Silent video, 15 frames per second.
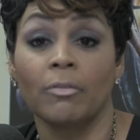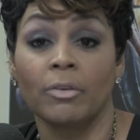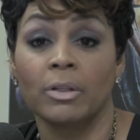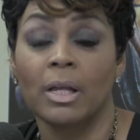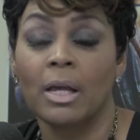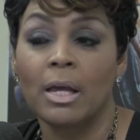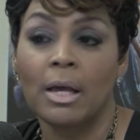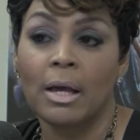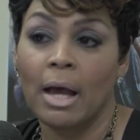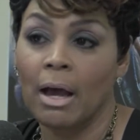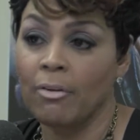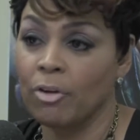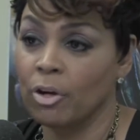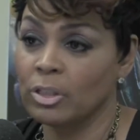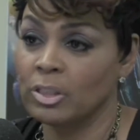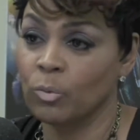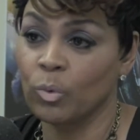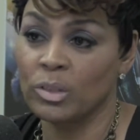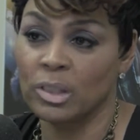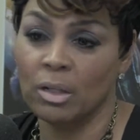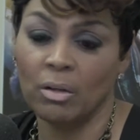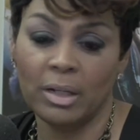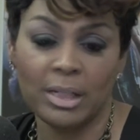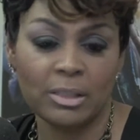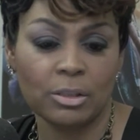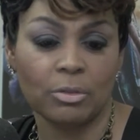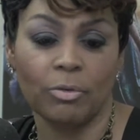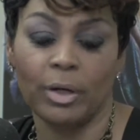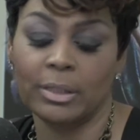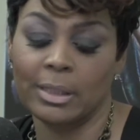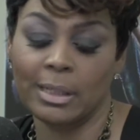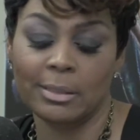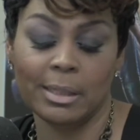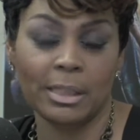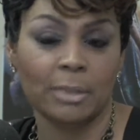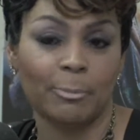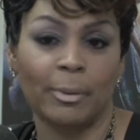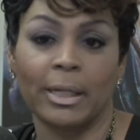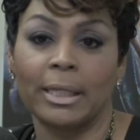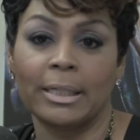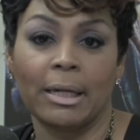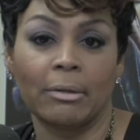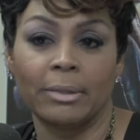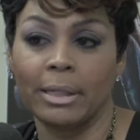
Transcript: And I've heard someone say, oh, that's crazy. That's played out.